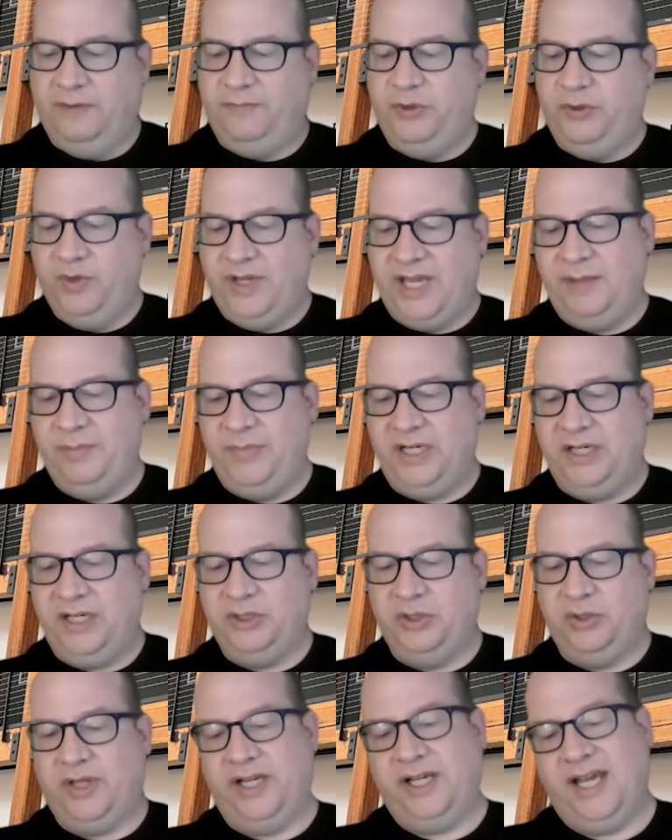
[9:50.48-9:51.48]
if you came in
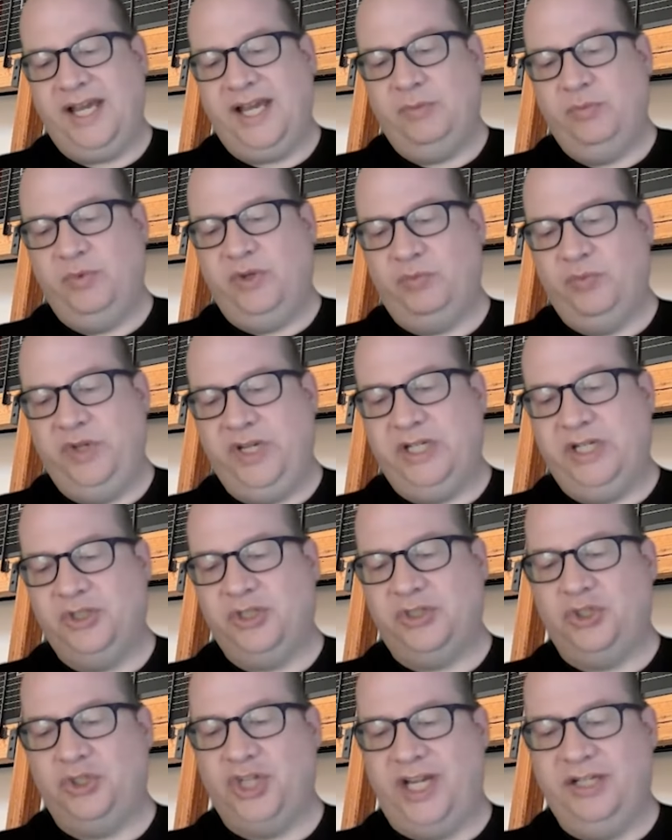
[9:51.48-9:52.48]
and you're like, hey, if we
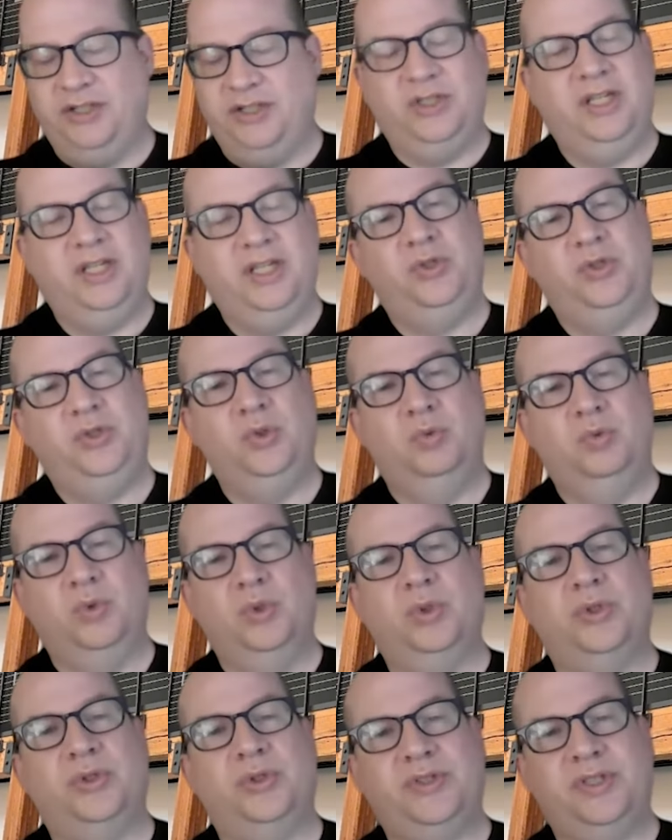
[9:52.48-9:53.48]
could just change these two
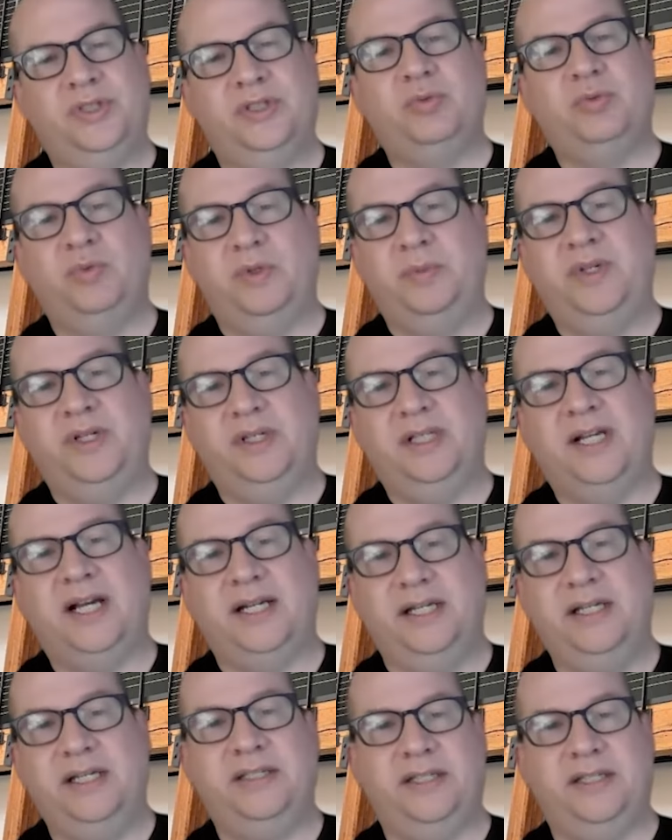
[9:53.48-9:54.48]
rules, this would be a
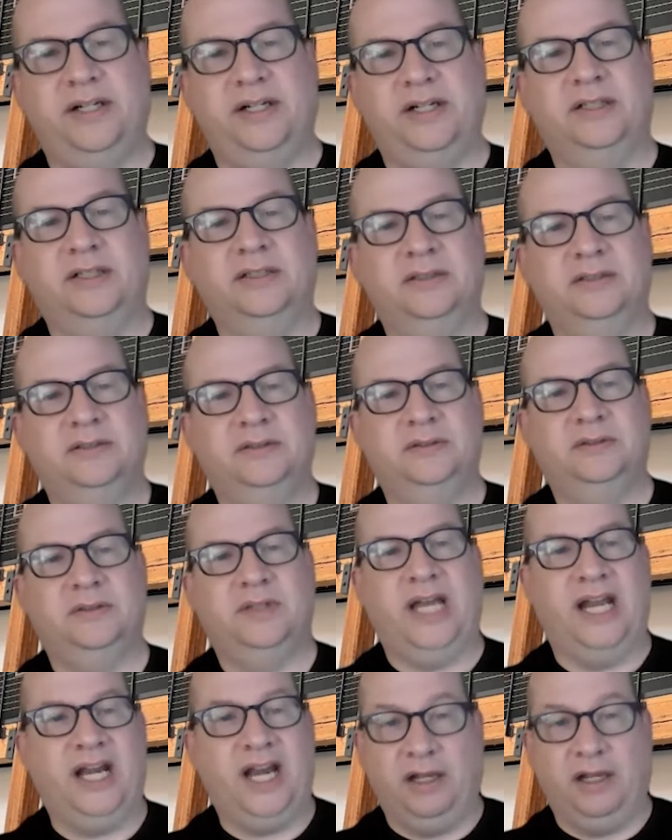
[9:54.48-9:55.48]
lot easier.
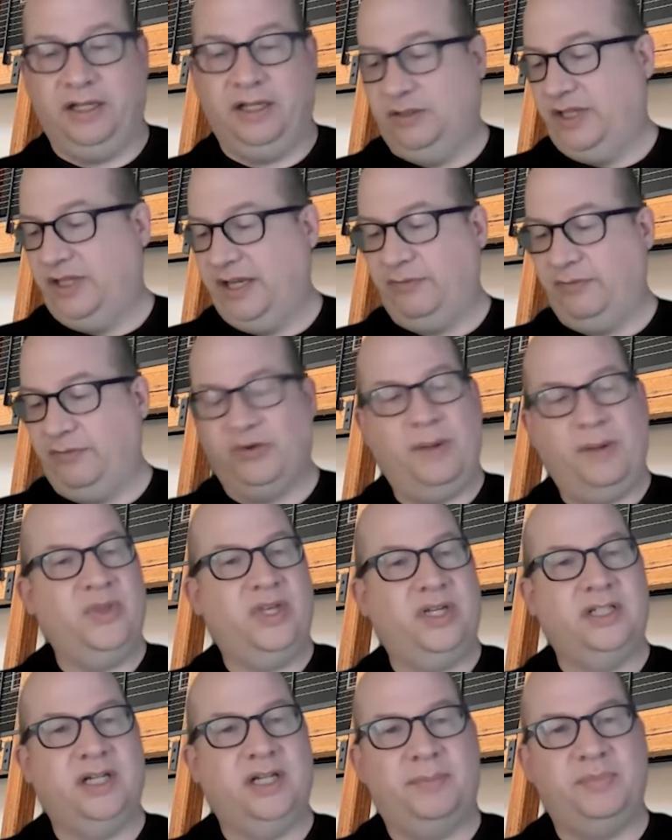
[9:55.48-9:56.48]
And like
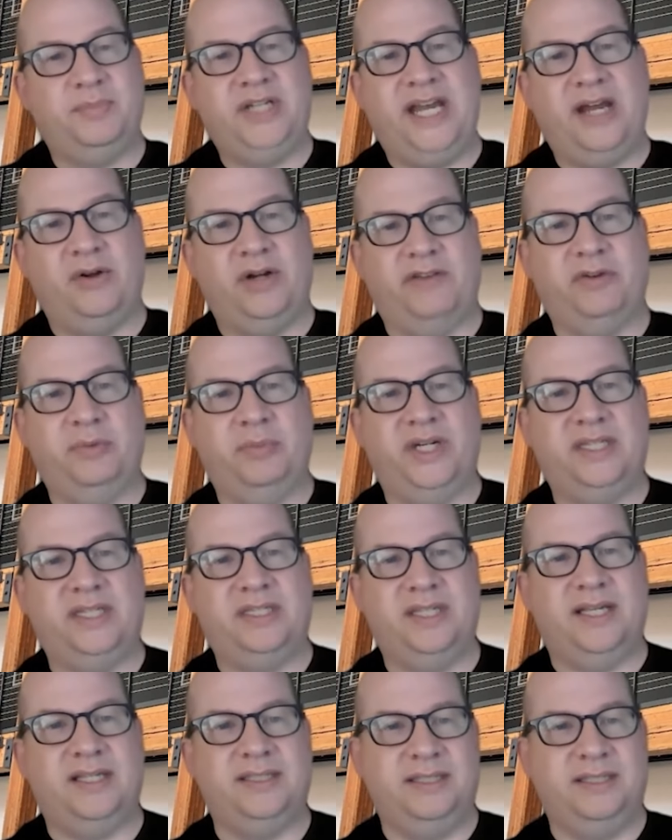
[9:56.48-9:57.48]
from the top down,
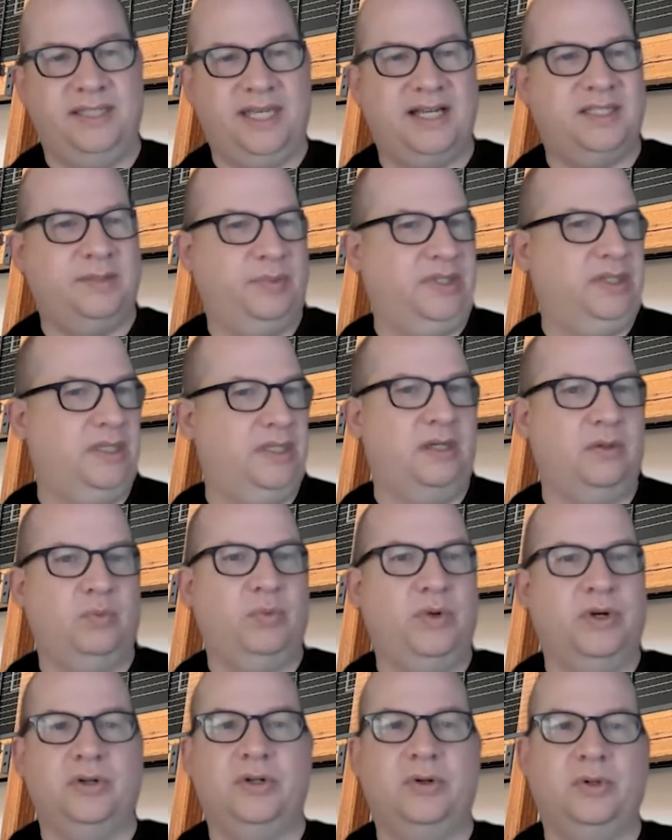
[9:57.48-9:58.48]
everybody says, yes, but
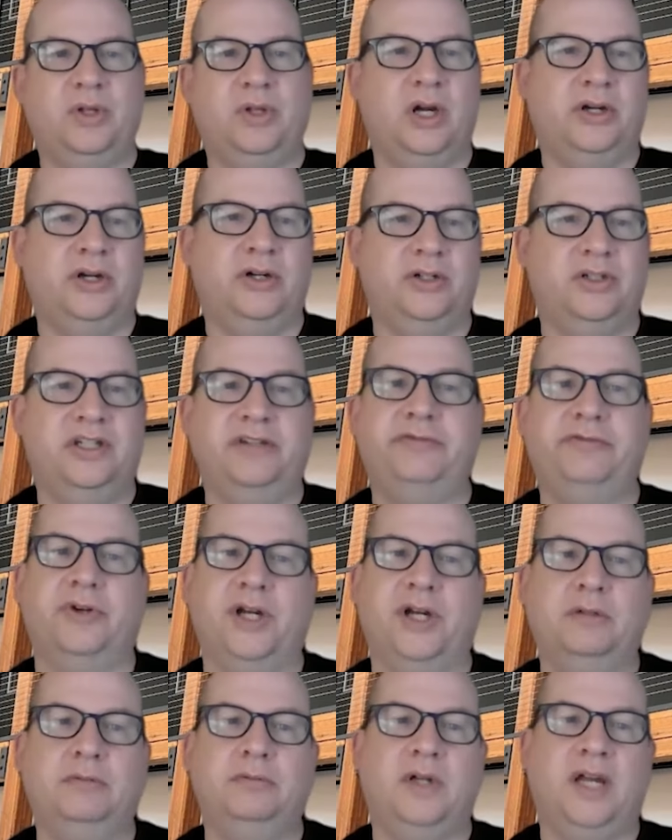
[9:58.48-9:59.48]
then we're no longer
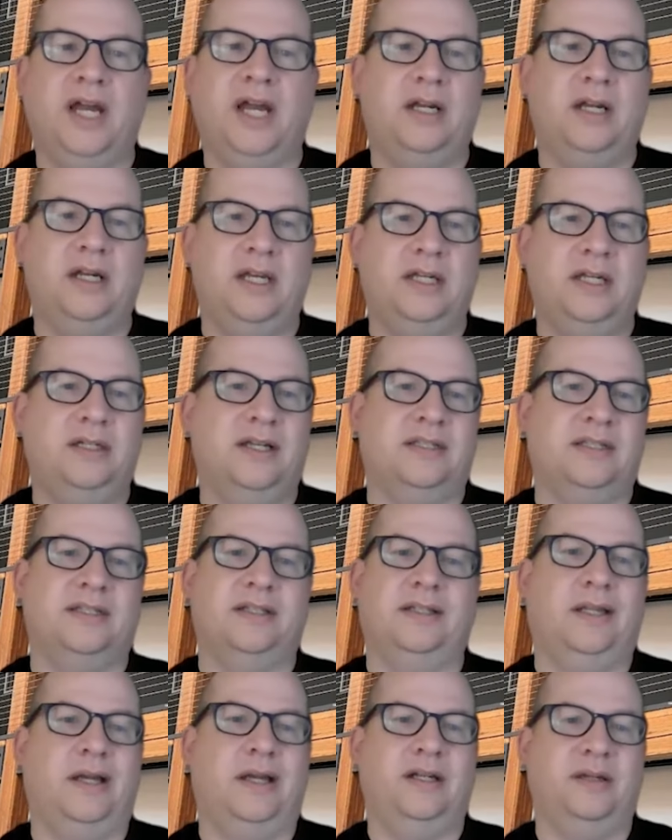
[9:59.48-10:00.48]
different and it
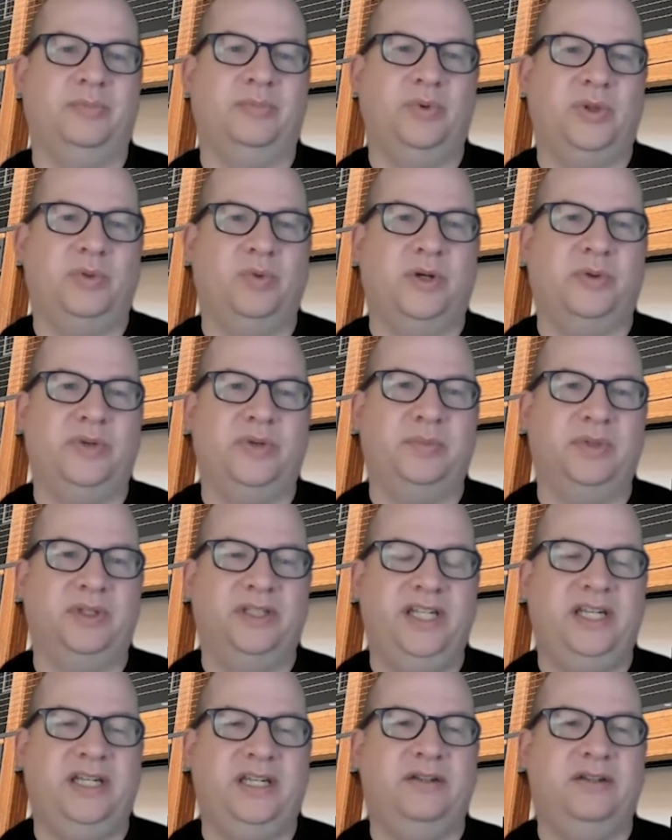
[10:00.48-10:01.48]
doesn't line up with what we
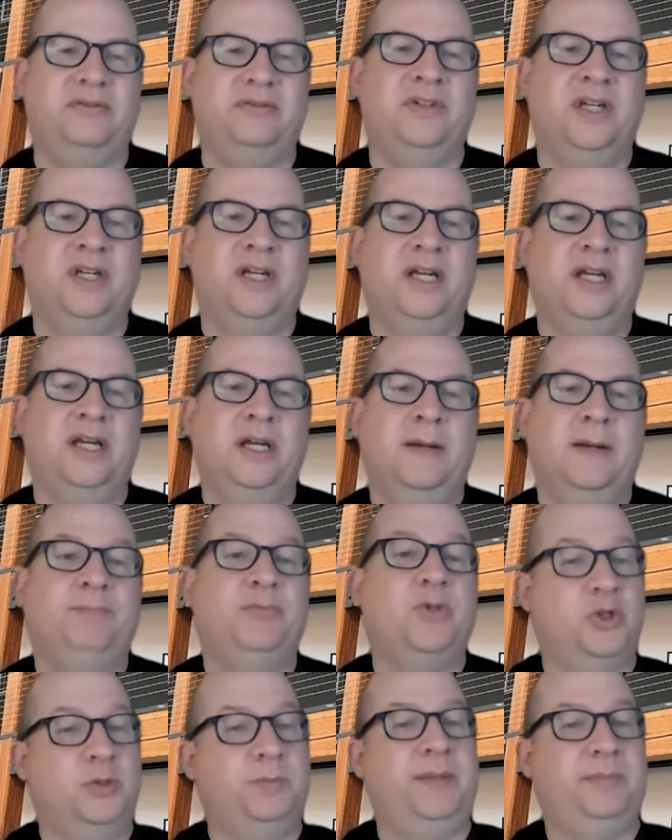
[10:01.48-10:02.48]
believe.
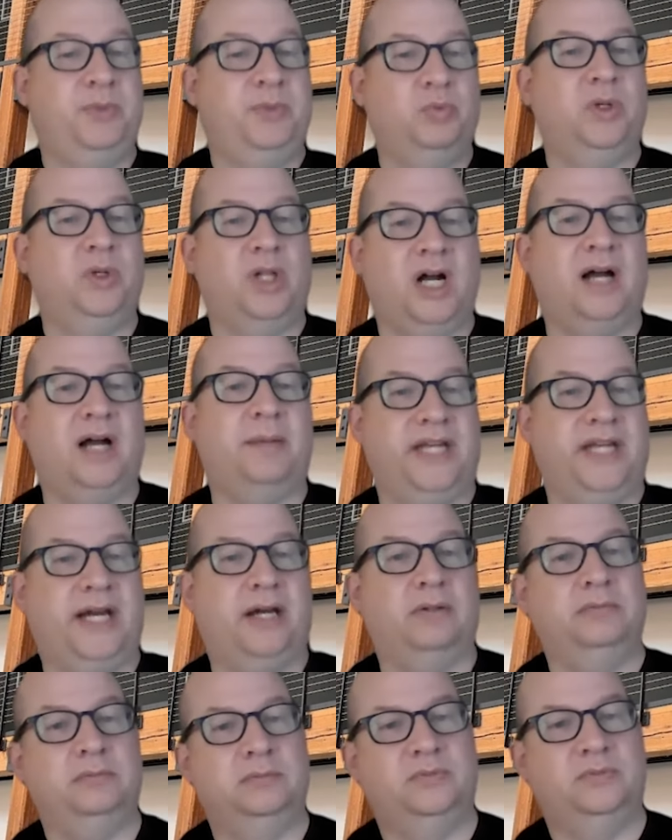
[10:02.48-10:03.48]
Those people will opt
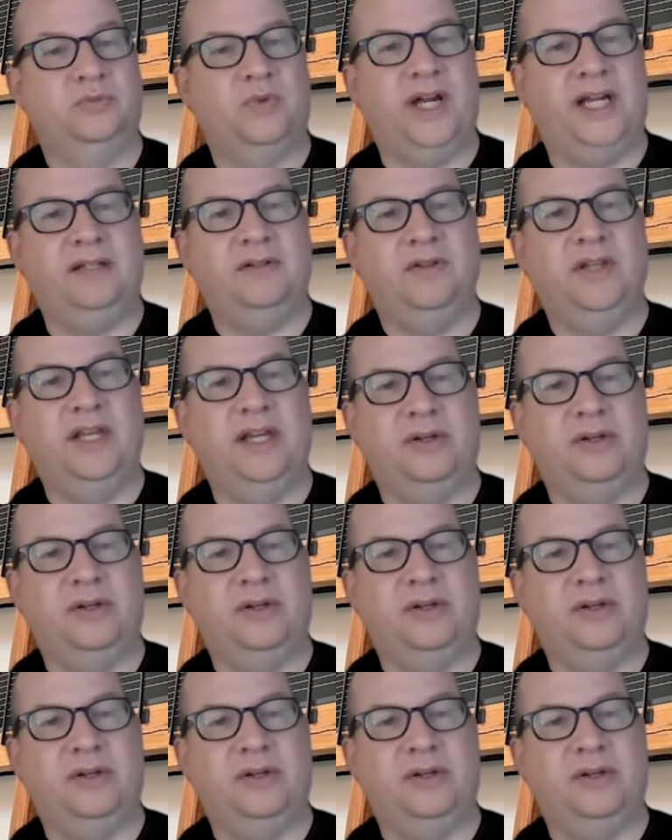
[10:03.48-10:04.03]
out, right?